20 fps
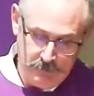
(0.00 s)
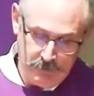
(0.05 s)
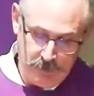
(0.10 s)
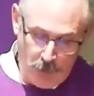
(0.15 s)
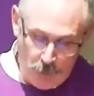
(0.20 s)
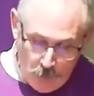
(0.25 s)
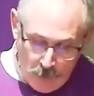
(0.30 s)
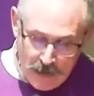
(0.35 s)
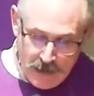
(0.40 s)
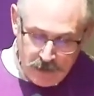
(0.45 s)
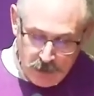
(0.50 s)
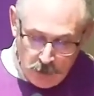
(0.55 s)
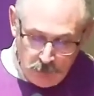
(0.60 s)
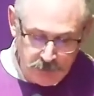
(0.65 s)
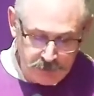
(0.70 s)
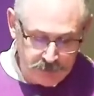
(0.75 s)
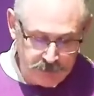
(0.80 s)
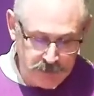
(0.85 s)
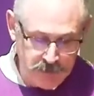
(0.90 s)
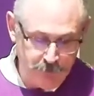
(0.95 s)
Awake, O
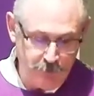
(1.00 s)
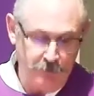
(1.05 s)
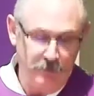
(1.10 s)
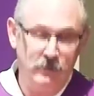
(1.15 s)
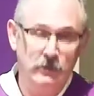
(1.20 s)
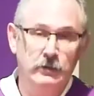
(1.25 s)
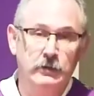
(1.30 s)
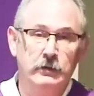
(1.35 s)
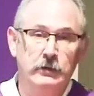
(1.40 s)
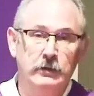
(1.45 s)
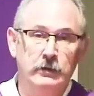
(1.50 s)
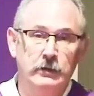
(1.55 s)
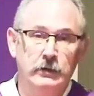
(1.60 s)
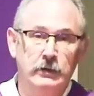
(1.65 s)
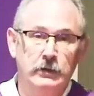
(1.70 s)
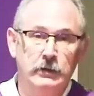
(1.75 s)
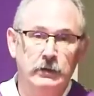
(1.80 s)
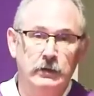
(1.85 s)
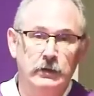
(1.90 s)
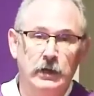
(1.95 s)
sleeper,
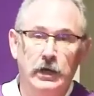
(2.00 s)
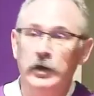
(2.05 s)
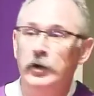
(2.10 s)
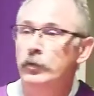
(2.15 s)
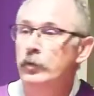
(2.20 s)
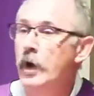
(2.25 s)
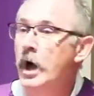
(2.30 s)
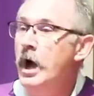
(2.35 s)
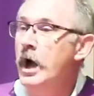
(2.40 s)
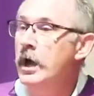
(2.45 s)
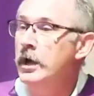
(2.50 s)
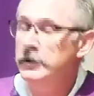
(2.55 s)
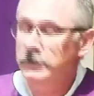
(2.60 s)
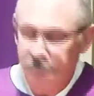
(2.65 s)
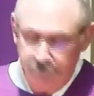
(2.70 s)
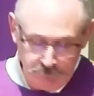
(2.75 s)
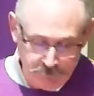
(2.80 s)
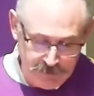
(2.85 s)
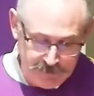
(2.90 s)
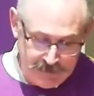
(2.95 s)
and arise
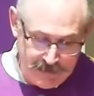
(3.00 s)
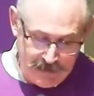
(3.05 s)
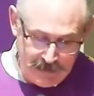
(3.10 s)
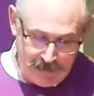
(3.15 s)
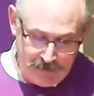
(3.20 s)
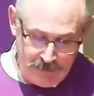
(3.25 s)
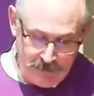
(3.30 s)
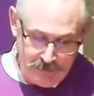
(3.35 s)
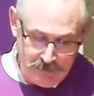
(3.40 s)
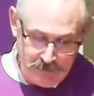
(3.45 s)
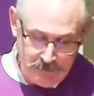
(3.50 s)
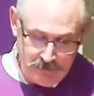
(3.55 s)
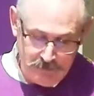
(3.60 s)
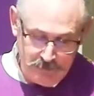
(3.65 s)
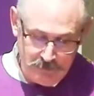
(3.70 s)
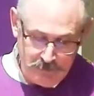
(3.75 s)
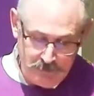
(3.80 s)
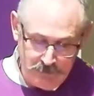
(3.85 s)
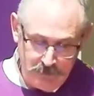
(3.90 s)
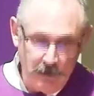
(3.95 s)
from the dead,
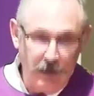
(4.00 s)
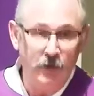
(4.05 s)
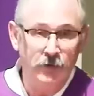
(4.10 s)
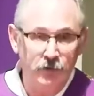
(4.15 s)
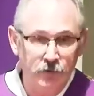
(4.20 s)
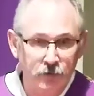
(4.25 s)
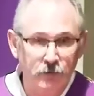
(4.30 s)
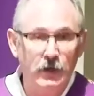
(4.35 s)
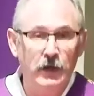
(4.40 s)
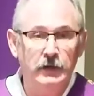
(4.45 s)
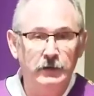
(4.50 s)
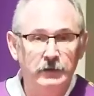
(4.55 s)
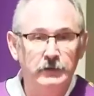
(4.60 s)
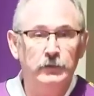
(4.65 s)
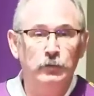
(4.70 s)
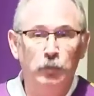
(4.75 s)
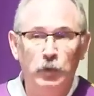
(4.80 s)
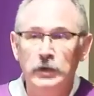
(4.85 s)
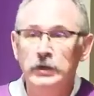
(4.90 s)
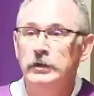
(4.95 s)
and
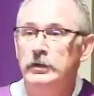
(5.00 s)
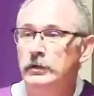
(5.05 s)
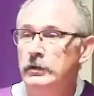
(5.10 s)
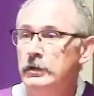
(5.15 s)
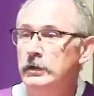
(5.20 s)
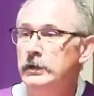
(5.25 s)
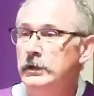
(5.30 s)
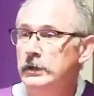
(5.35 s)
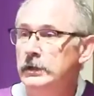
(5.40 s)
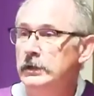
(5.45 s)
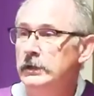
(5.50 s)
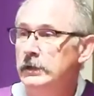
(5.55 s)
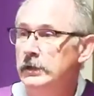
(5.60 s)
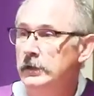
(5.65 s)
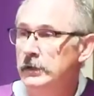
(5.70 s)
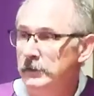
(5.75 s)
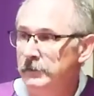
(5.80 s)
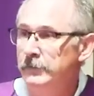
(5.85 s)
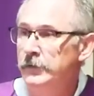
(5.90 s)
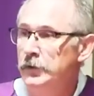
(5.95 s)
Christ will
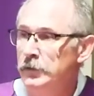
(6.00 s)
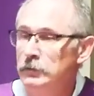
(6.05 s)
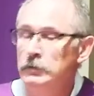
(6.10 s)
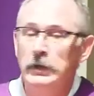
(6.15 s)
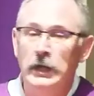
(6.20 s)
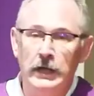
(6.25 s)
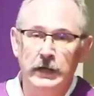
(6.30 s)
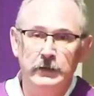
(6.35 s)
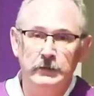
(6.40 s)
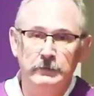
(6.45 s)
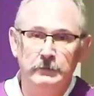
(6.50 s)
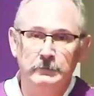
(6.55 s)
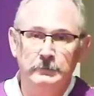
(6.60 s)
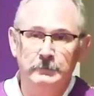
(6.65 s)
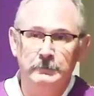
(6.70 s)
give you light.